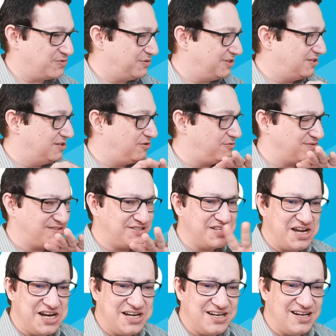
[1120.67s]
We didn't use
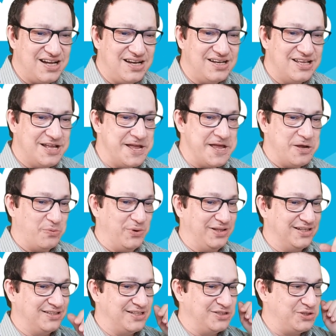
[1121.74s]
circle, we
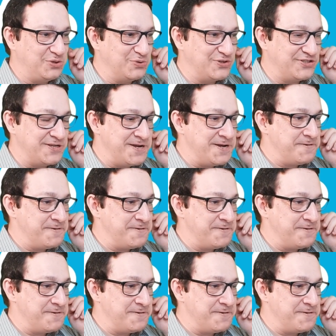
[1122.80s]
didn't use